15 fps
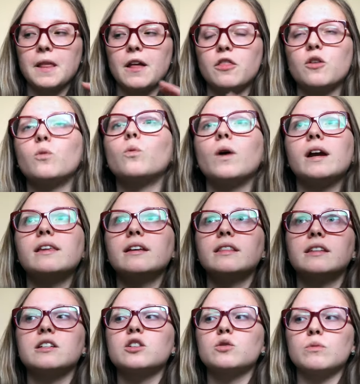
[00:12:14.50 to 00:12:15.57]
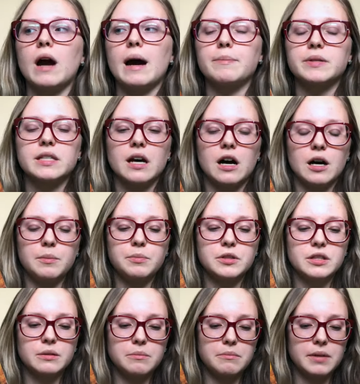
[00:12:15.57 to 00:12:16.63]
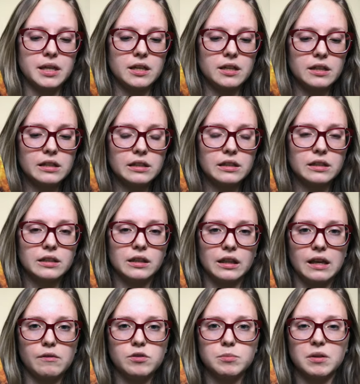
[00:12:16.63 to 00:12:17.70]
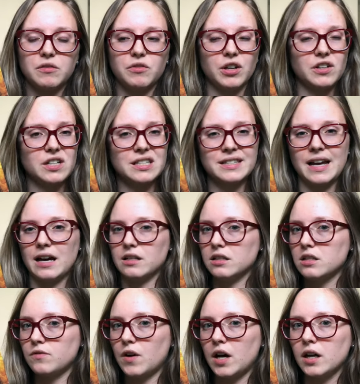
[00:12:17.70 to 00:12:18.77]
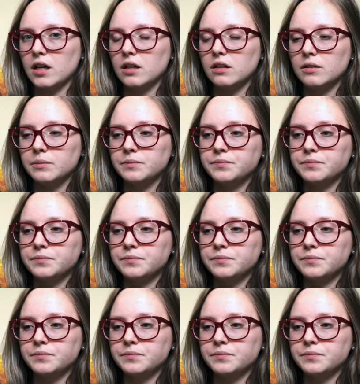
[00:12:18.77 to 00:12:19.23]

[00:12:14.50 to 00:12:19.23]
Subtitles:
The way that this wraps up to me leaves me very satisfied,